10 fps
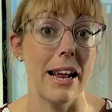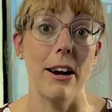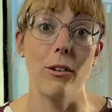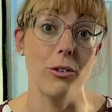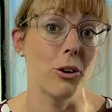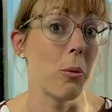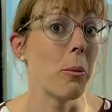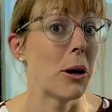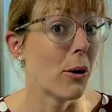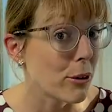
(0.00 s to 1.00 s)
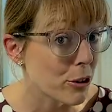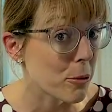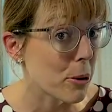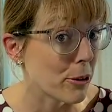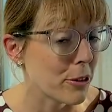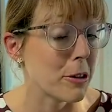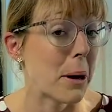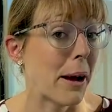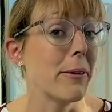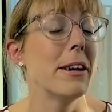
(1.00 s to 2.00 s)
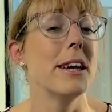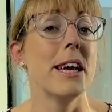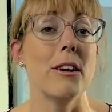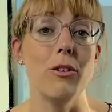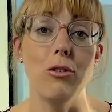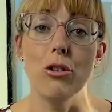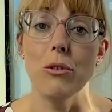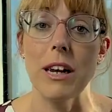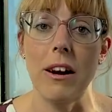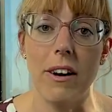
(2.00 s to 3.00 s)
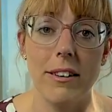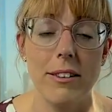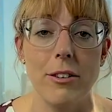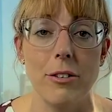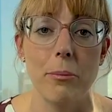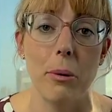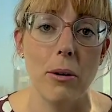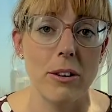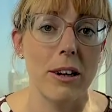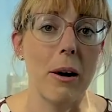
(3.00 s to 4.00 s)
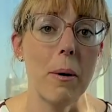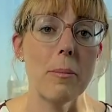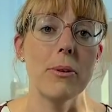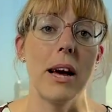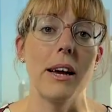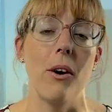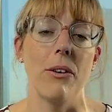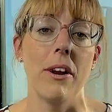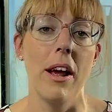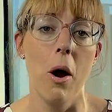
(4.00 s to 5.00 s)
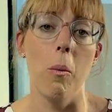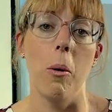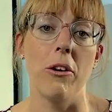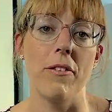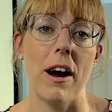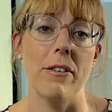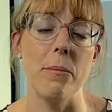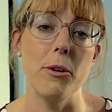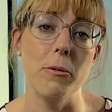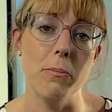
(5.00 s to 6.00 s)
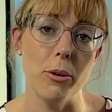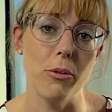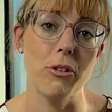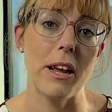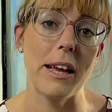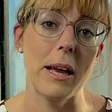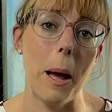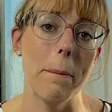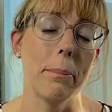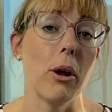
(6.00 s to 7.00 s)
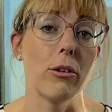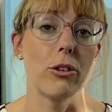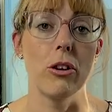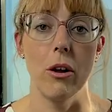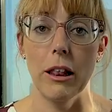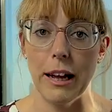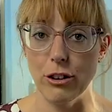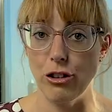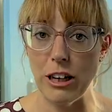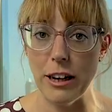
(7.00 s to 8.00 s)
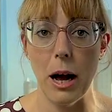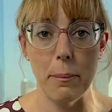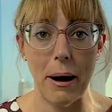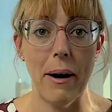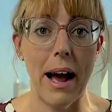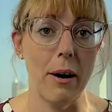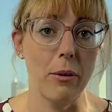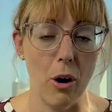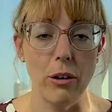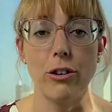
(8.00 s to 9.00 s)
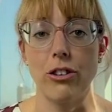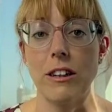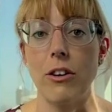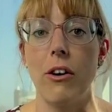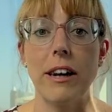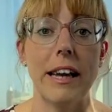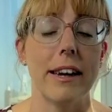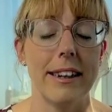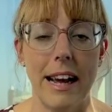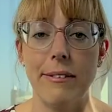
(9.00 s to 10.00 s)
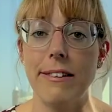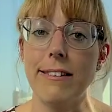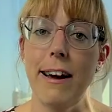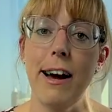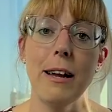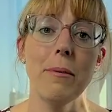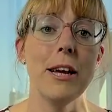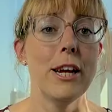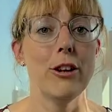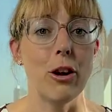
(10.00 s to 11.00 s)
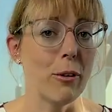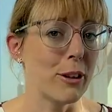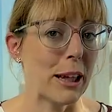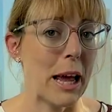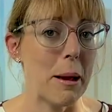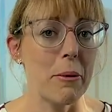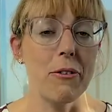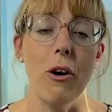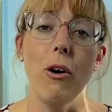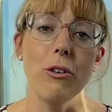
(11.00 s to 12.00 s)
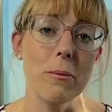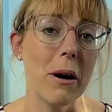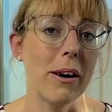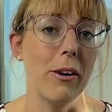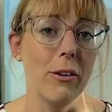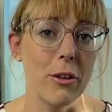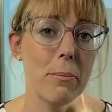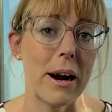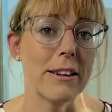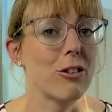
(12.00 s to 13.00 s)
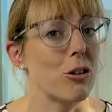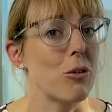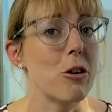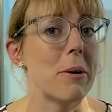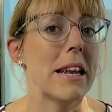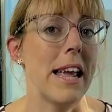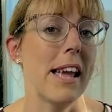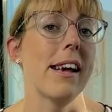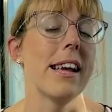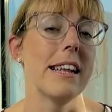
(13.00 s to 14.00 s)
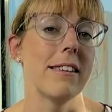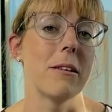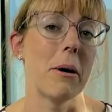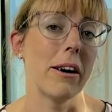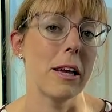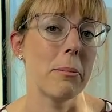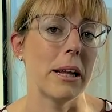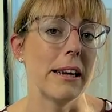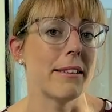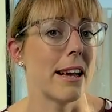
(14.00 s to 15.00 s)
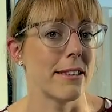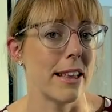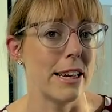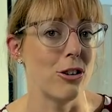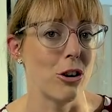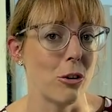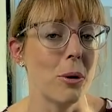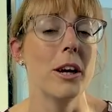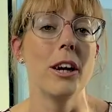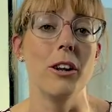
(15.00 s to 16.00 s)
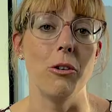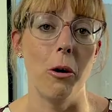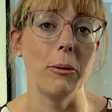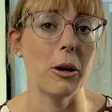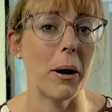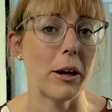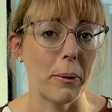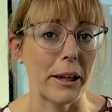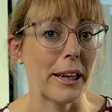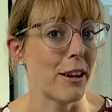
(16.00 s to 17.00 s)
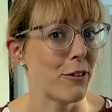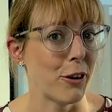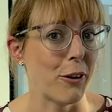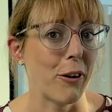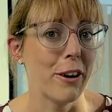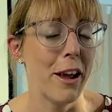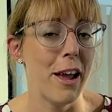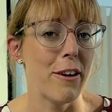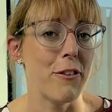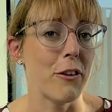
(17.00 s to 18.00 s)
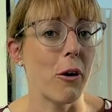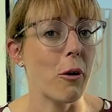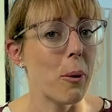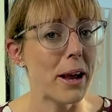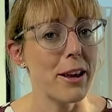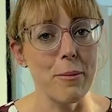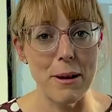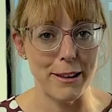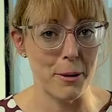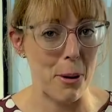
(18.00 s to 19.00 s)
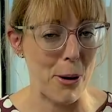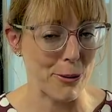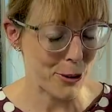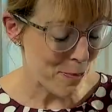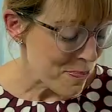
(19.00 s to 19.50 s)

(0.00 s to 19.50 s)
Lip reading: And also what we also posted about, if you do read our articles and blogs on our website, on one of our immune boosting blogs last year about how collagen is hot here. Now is the time. Don't delay before other brands do come in here into the marketplace, as they do normally quite quickly. If you're not quick, you miss the boat.